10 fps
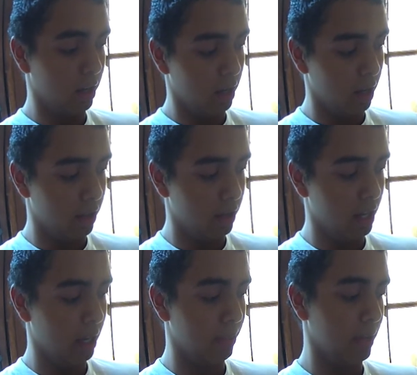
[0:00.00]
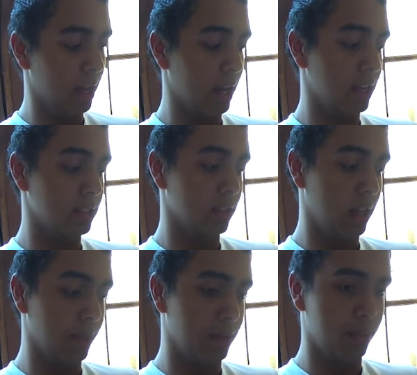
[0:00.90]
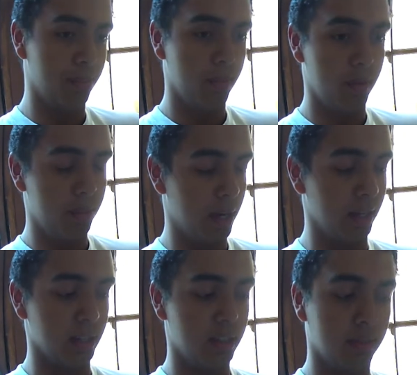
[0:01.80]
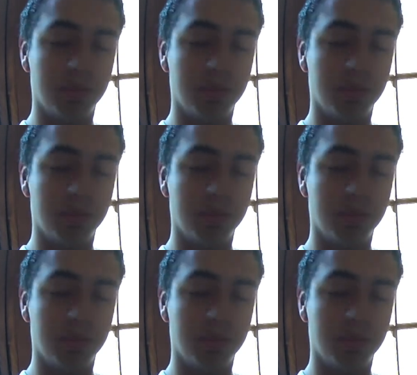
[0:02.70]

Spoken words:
other named as empty products.